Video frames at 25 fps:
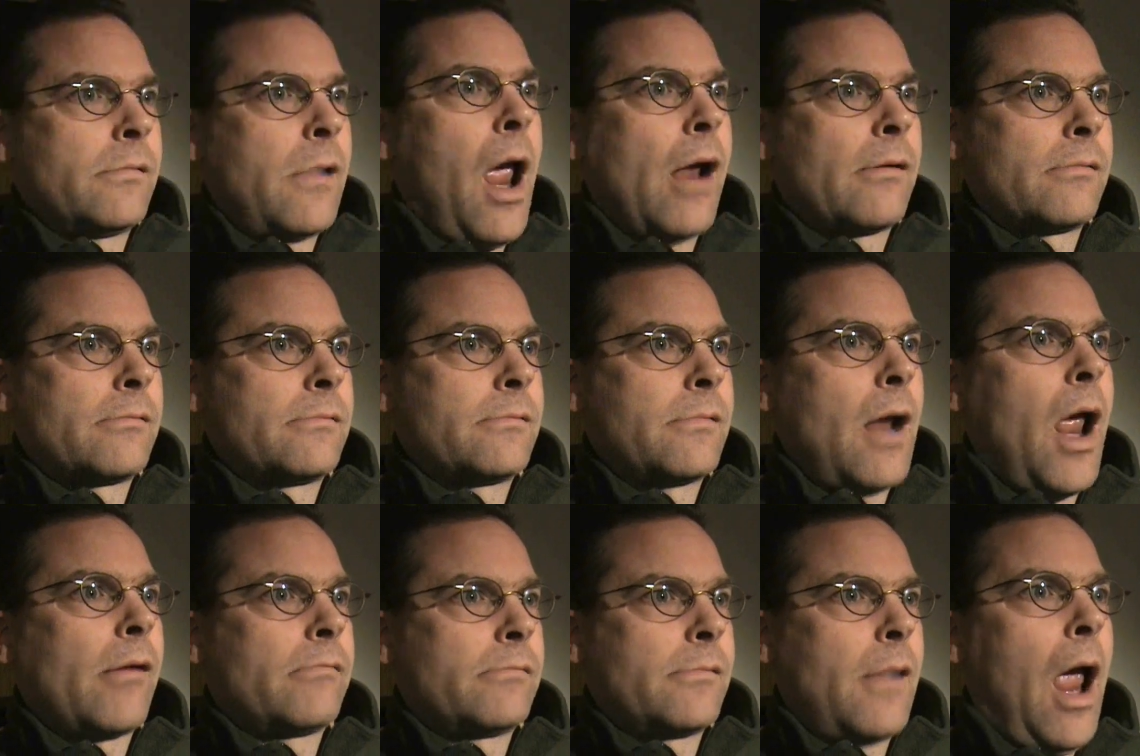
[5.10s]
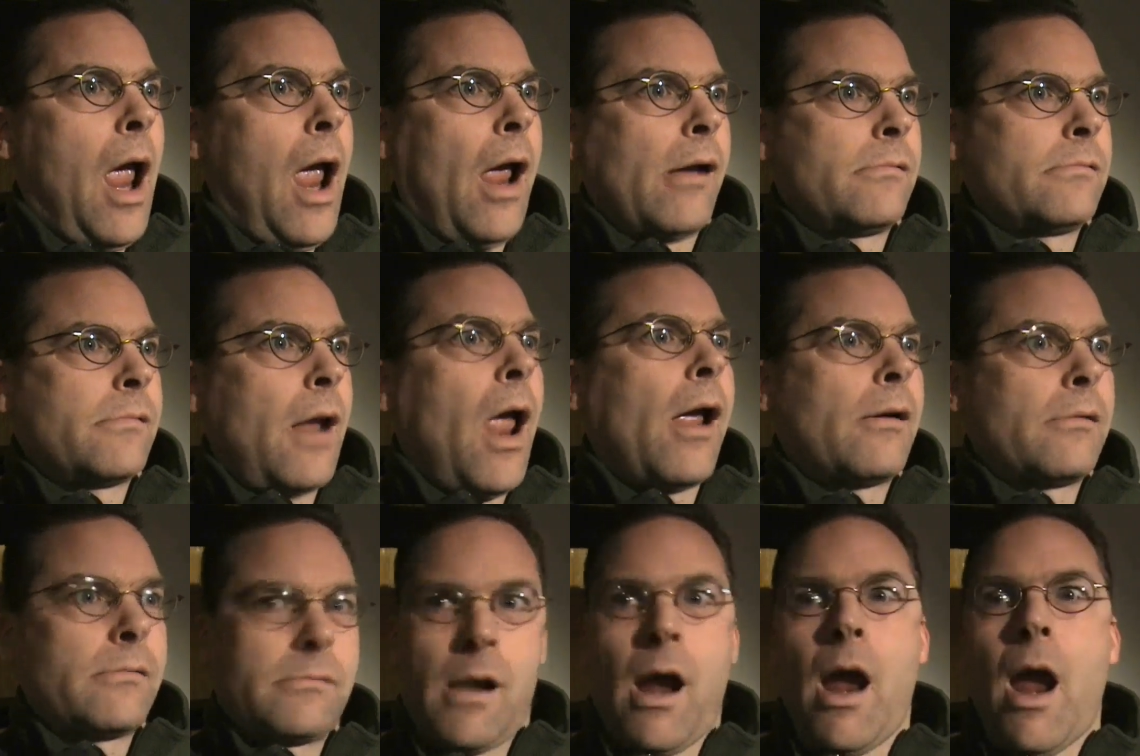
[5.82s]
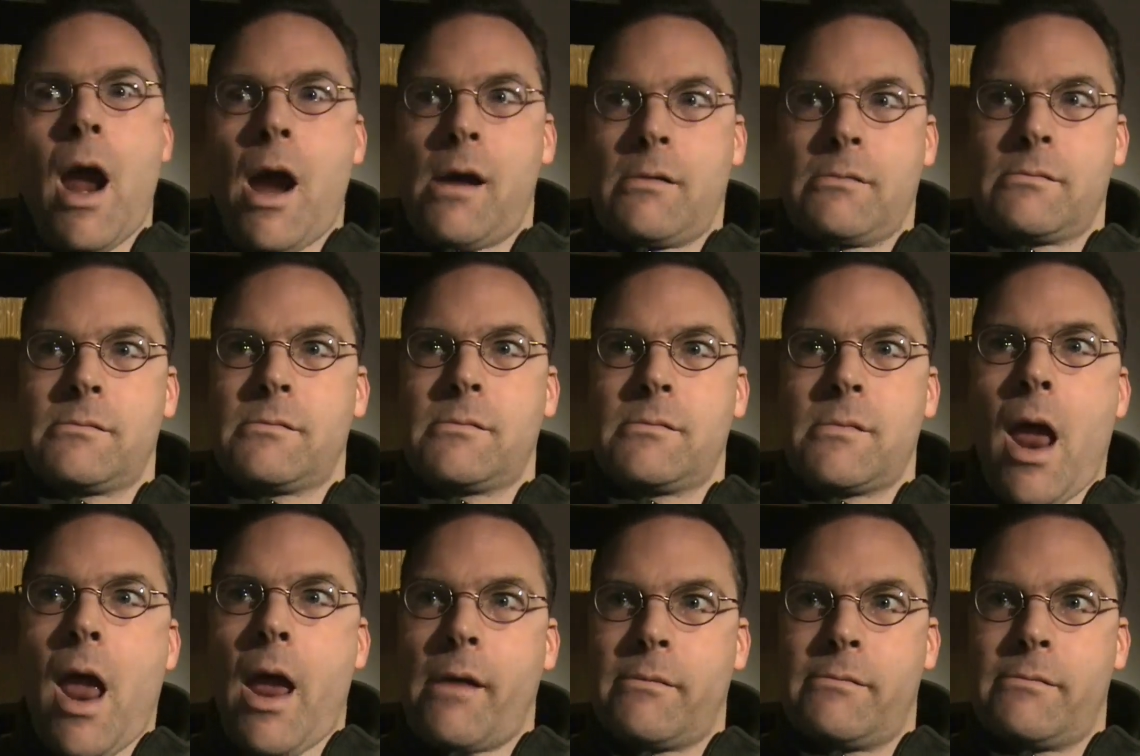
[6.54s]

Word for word: This Ridley-O is brought to you by friends